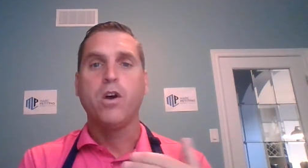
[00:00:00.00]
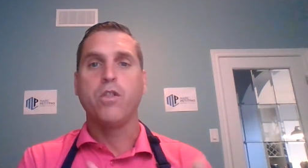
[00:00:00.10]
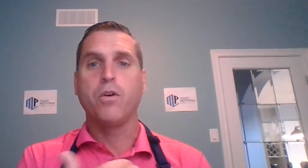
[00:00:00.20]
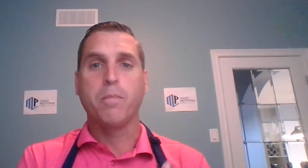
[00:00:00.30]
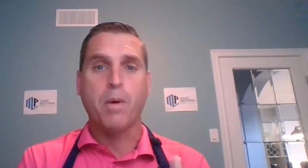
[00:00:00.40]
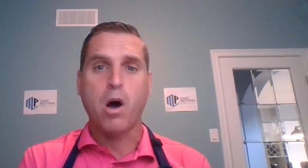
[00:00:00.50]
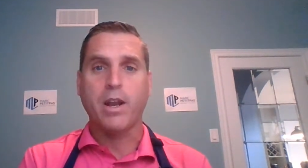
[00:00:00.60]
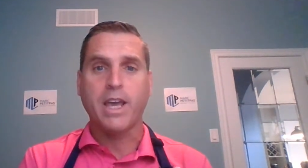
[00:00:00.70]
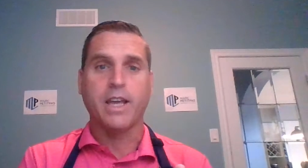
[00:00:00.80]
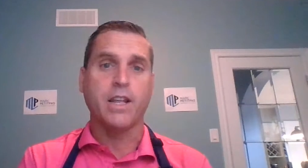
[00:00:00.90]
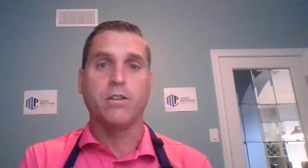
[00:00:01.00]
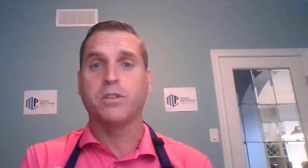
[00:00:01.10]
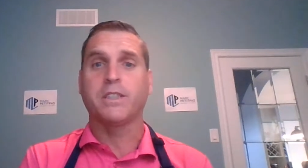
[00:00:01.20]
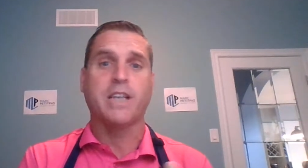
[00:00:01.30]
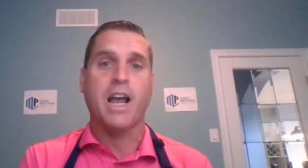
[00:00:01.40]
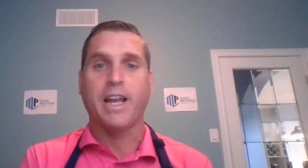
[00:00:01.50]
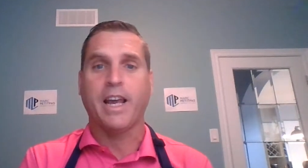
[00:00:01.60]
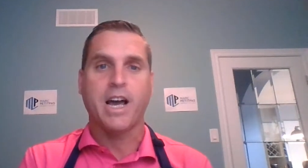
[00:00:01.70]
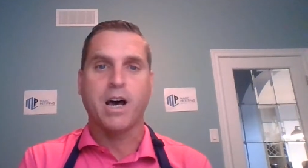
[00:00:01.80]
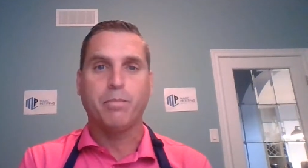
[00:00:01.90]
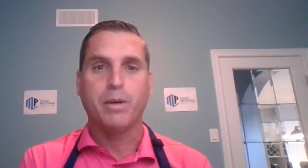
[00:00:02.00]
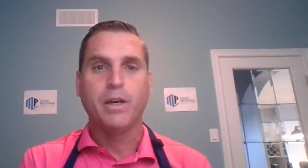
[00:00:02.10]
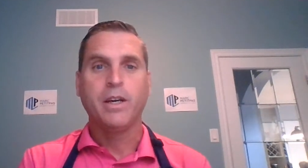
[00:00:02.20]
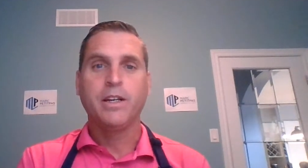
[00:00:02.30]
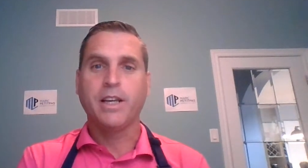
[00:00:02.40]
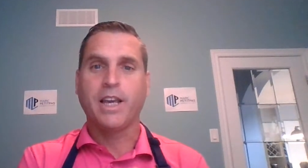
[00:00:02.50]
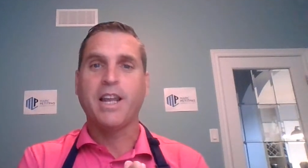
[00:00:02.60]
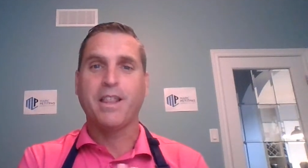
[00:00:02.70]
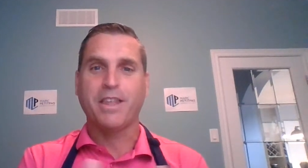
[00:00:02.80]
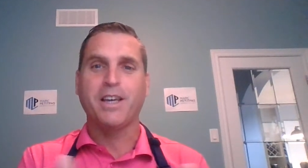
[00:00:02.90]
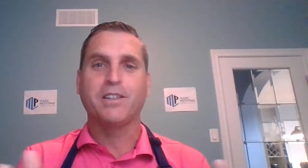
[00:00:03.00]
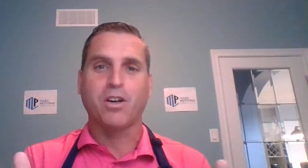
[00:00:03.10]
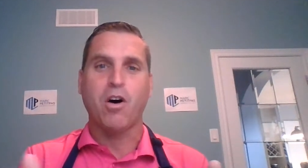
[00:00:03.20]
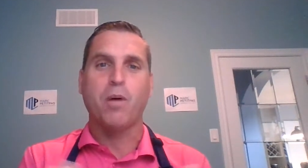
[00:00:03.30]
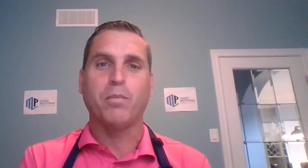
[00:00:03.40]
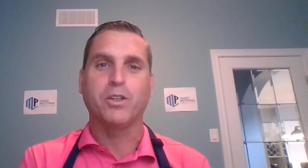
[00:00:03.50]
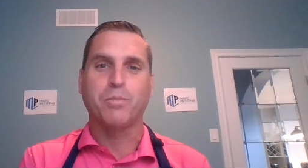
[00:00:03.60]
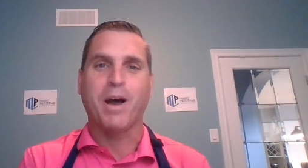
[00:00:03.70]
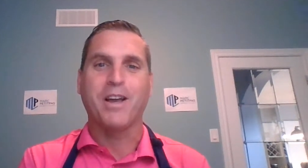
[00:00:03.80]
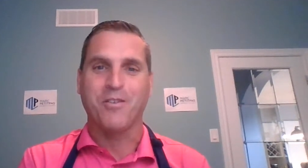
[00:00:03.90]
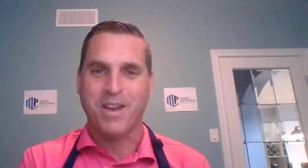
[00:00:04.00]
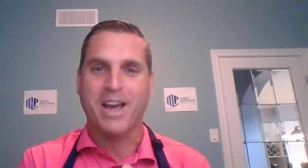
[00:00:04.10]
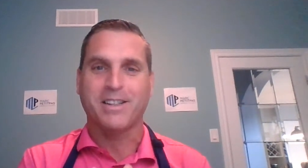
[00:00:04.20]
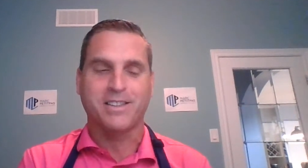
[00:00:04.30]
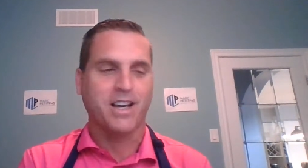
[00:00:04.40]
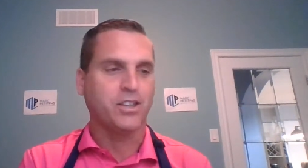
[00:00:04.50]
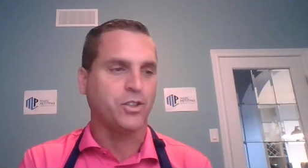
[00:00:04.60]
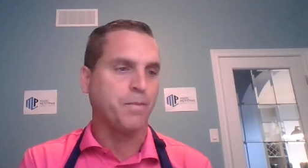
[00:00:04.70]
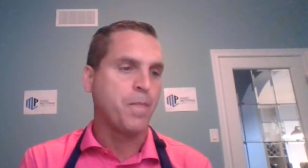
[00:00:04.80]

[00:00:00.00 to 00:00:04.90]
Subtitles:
they're bought in, and they're signing up to getting things accomplished by your next session?